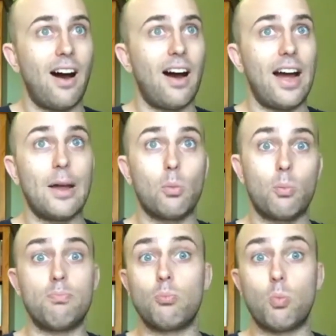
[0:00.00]

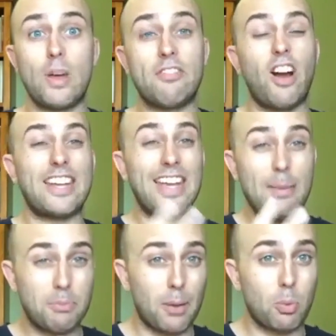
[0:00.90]
If I
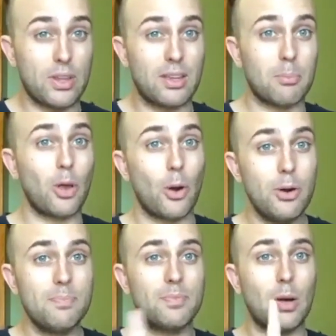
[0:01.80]
kept up with him
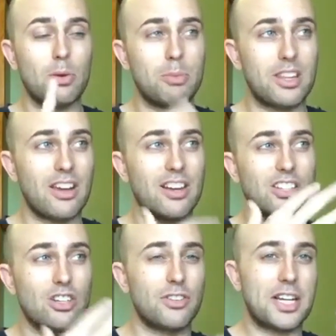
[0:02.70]
though, that would be the
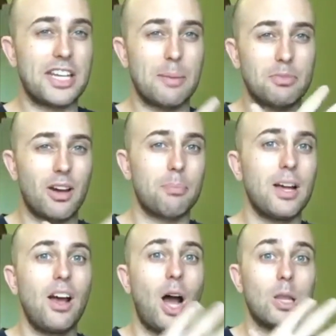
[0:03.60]
idea of I kept up,
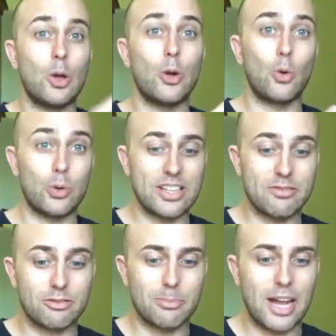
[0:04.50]
I learned all the
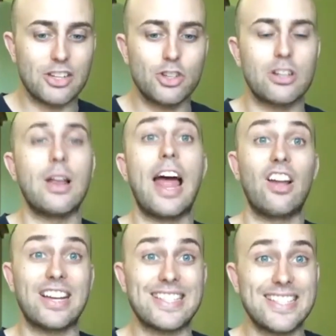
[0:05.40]
information.
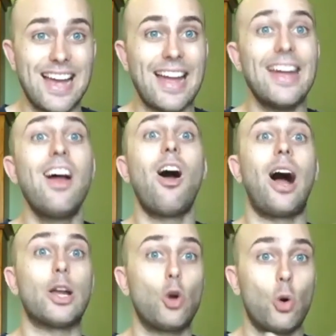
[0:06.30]
And I could say,
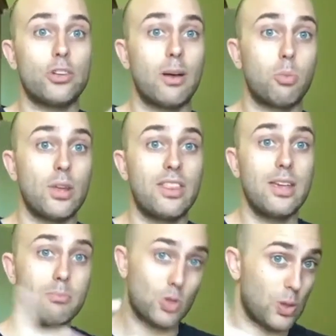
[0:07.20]
I caught up with
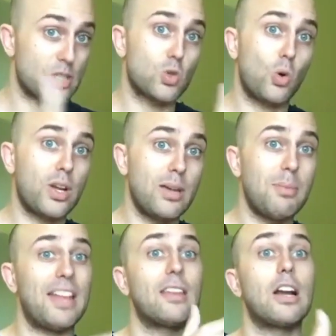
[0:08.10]
him, so I saw
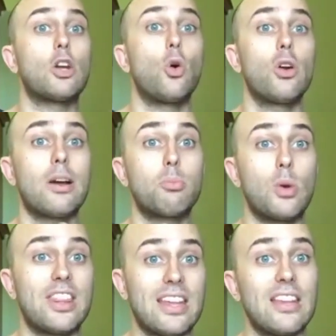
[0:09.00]
him, and then I caught up
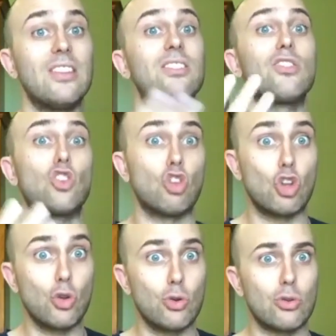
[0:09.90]
with his
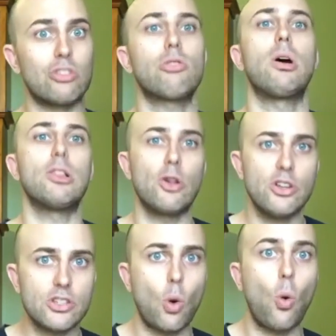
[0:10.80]
news. So I
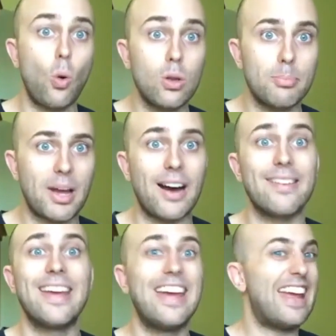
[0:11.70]
learned all
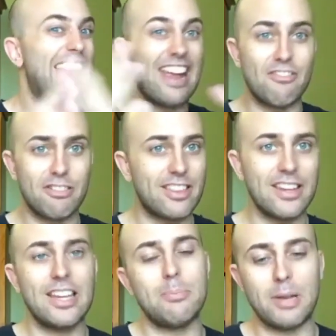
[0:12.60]
about
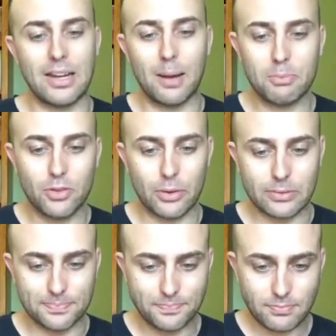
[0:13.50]
everything he'd been up to.